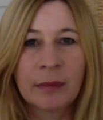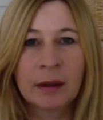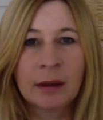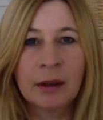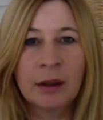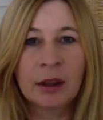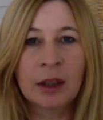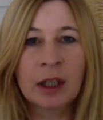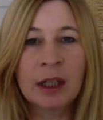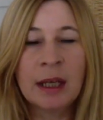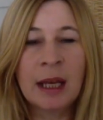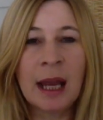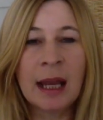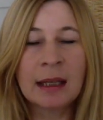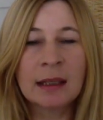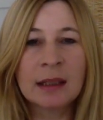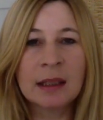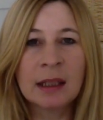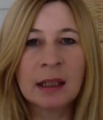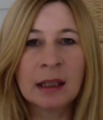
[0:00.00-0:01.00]
You're
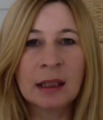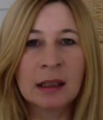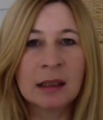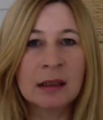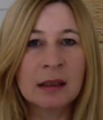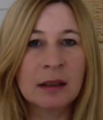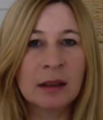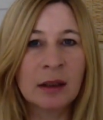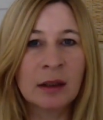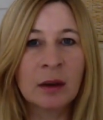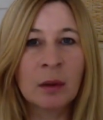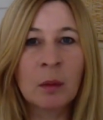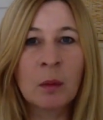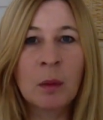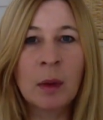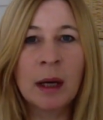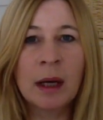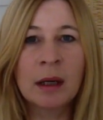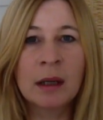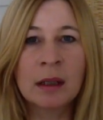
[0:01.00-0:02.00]
connecting into an
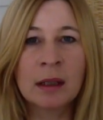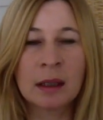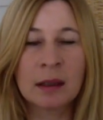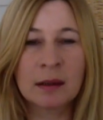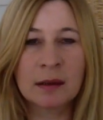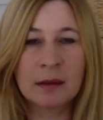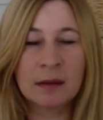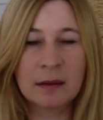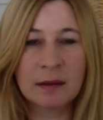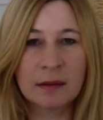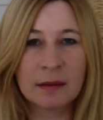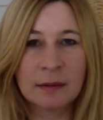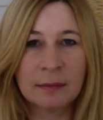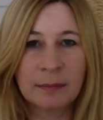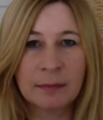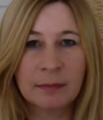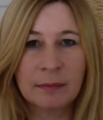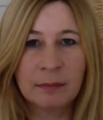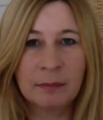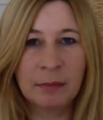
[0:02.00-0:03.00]
awareness
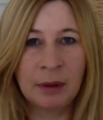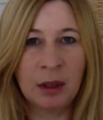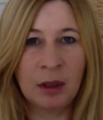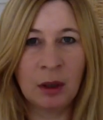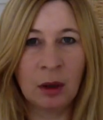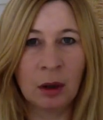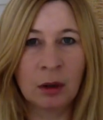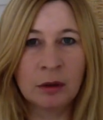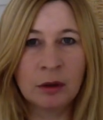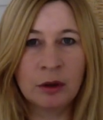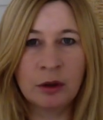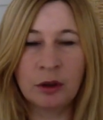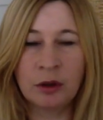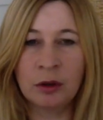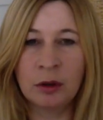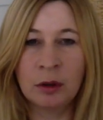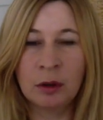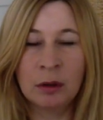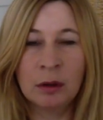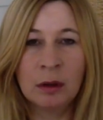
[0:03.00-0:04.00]
beyond
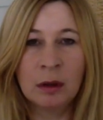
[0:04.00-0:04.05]
you,